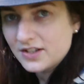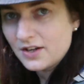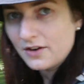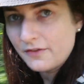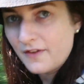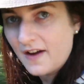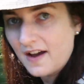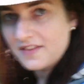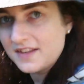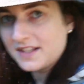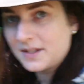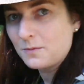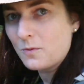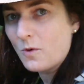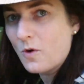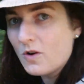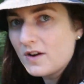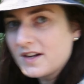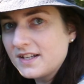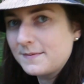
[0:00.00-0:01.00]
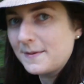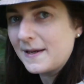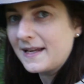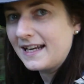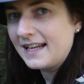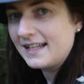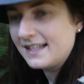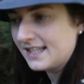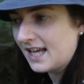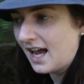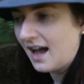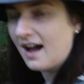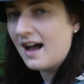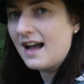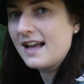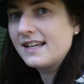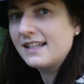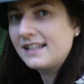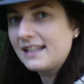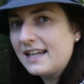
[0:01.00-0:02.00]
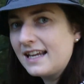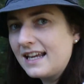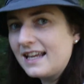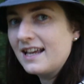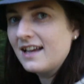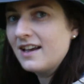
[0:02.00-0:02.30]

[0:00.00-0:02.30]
far this walk has been entirely